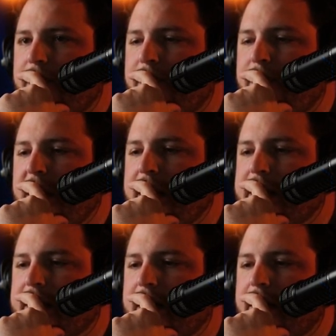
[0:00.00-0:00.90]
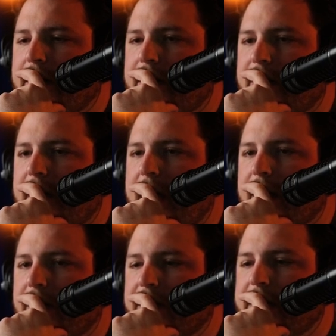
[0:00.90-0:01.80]
B still.
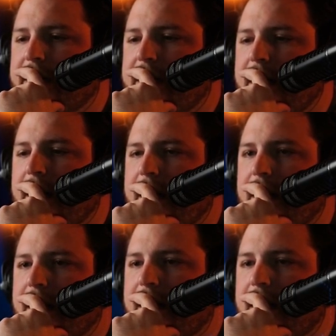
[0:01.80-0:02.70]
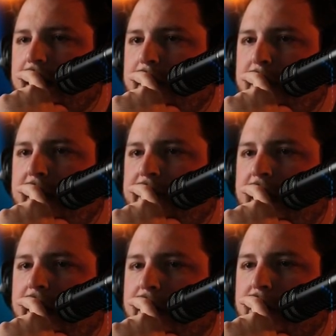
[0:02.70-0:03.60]
Radical's C. Pit
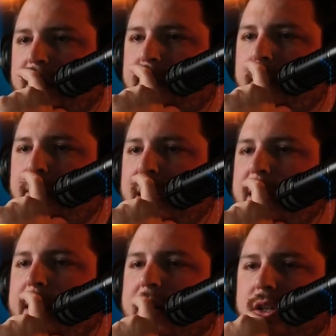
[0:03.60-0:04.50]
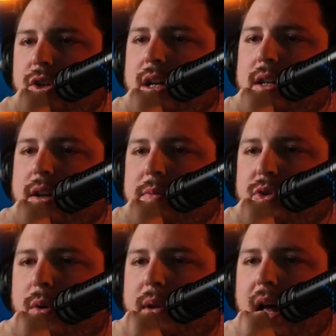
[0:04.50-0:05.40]
Fighter goes up to B because you can
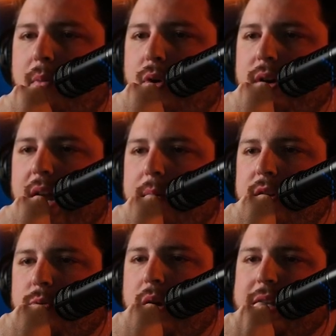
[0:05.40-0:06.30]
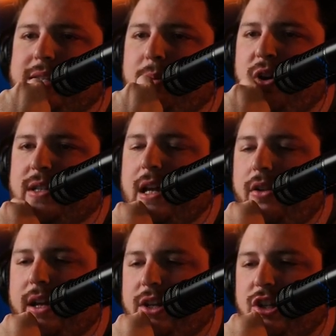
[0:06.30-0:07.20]
absorb a lot more damage, when in small scale
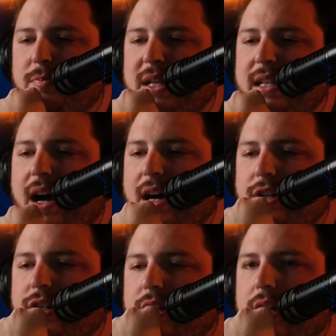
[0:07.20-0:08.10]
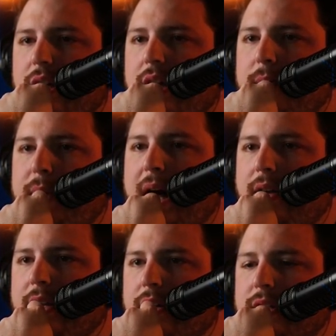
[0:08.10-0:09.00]
they can just be dodged.
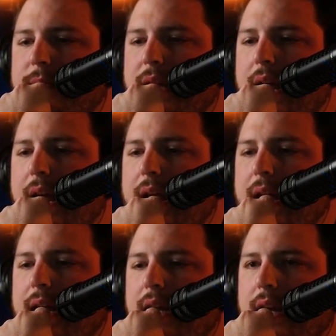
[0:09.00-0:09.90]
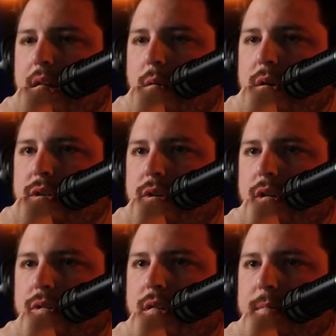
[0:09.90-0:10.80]
Paladin goes up to A. Inquisitor
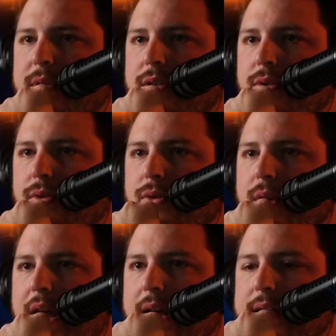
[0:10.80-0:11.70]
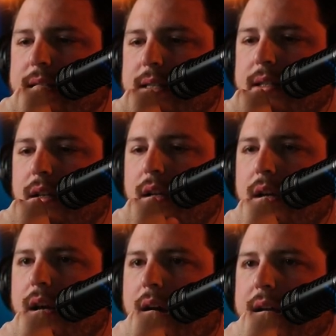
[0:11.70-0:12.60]
goes up to S.
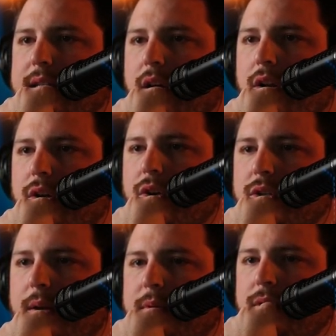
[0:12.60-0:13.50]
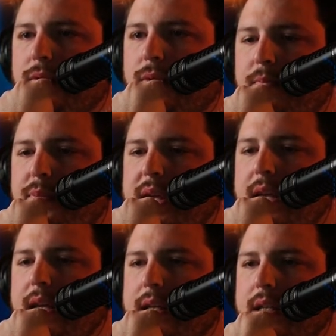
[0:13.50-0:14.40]
Ice Caller goes up to
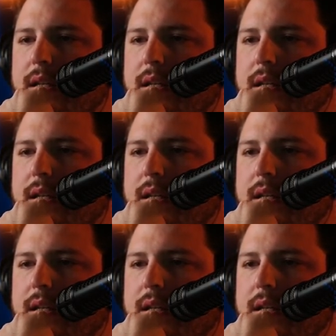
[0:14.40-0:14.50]
B.